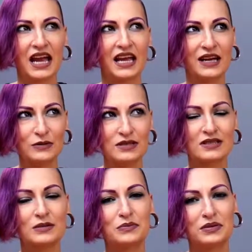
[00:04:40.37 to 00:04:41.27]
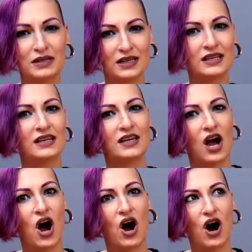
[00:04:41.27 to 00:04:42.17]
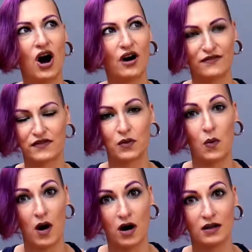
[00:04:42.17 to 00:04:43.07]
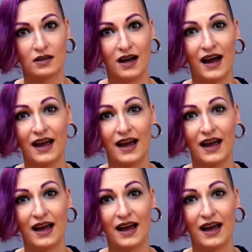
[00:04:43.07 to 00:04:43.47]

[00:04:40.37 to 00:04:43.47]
It was completely off the wall.